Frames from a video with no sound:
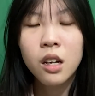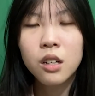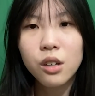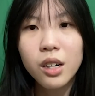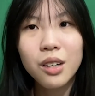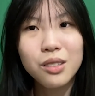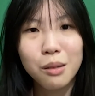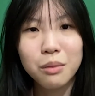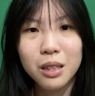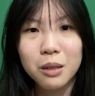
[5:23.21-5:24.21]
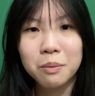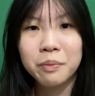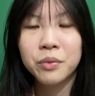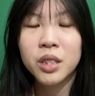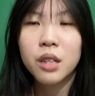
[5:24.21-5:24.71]
Try it out sometime.
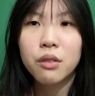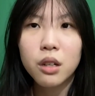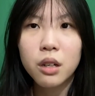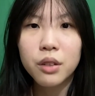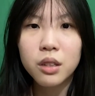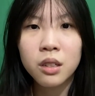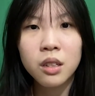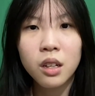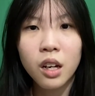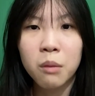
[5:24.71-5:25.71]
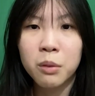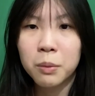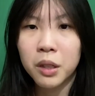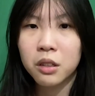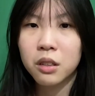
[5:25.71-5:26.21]
If you're ever thinking, I'm a
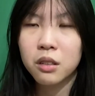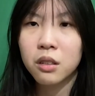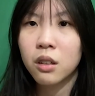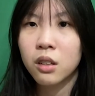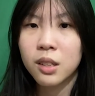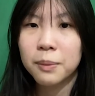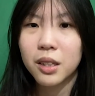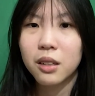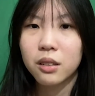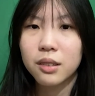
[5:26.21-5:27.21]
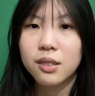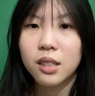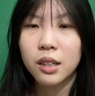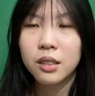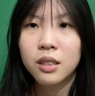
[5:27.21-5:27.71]
burden, or something along those
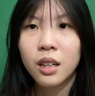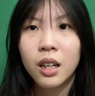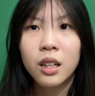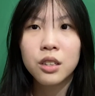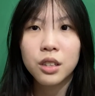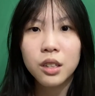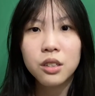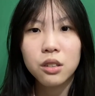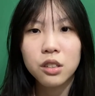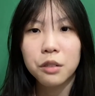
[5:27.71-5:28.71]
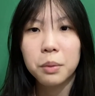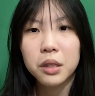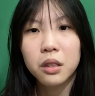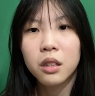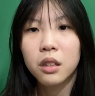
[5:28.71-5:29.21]
lines, challenge yourself by
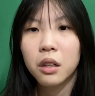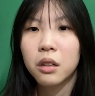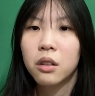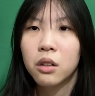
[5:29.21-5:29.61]
thinking,